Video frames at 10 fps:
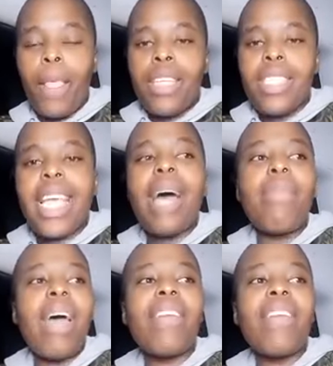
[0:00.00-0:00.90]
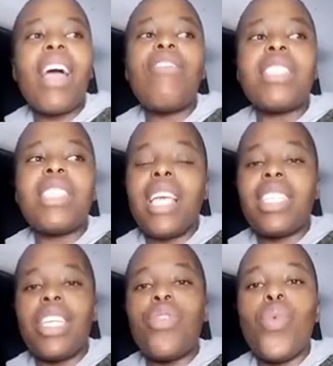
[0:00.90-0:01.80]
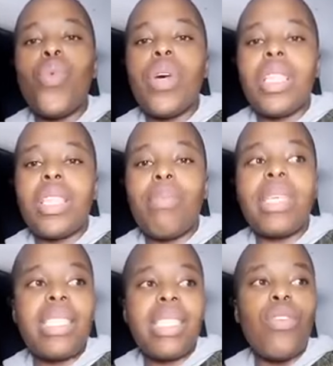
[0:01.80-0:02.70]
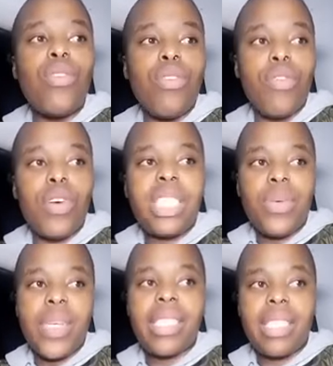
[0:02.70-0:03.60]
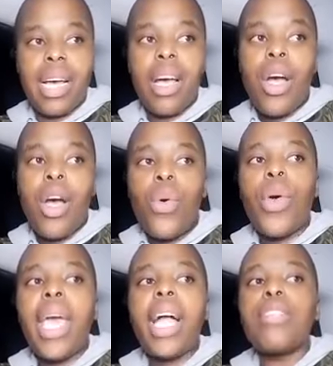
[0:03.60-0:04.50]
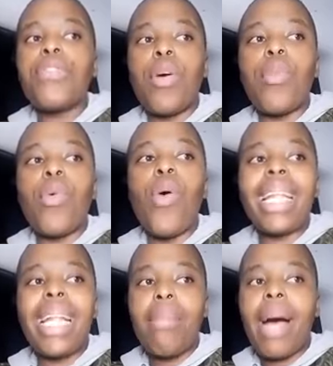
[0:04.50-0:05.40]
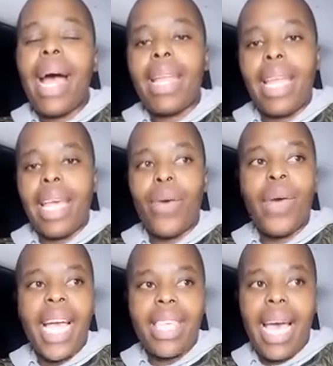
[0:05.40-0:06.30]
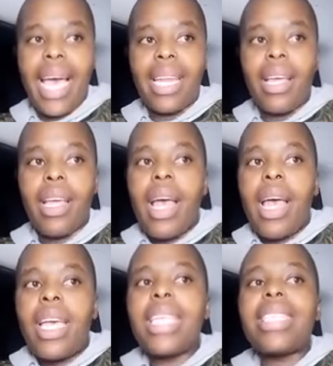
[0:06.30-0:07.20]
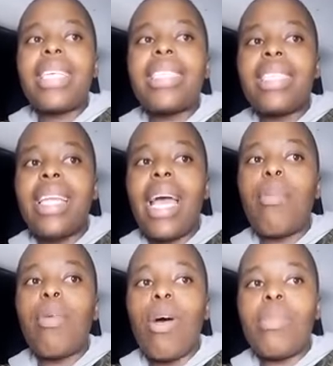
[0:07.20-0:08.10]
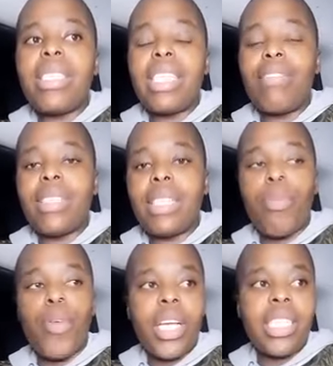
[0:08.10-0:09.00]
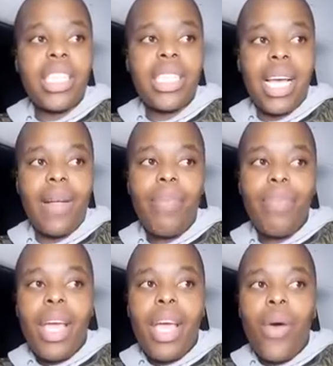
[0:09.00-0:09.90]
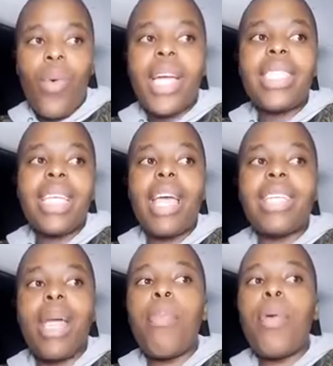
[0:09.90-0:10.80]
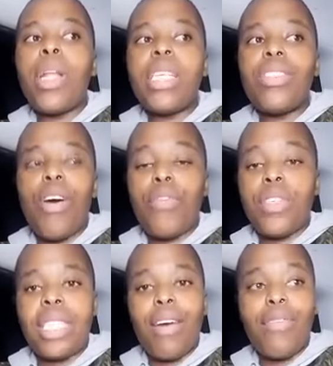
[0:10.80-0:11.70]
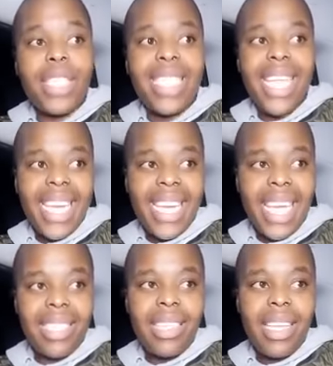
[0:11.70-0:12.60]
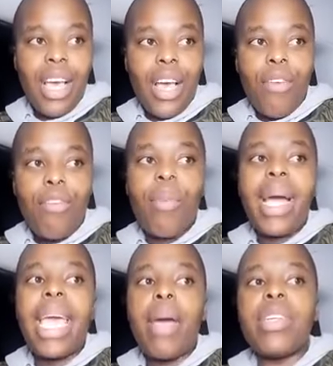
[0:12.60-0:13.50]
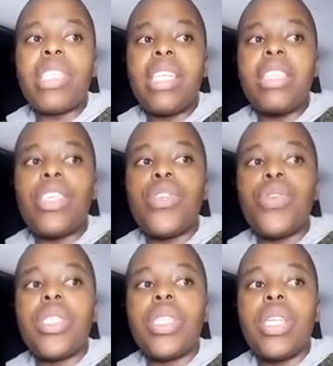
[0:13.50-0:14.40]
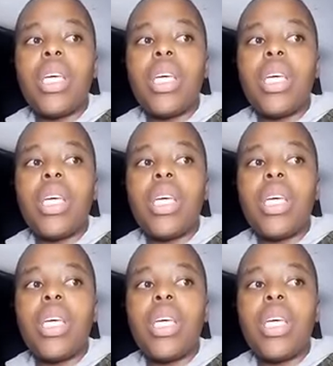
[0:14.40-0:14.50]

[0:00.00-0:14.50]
Today, I'm having a conversation with Mr. Luvo Siwisa, who hails from Kwantlabane, Kukatyani. He is a senior employment service practitioner, worked as a police officer for 10 years, former Cambridge Institute,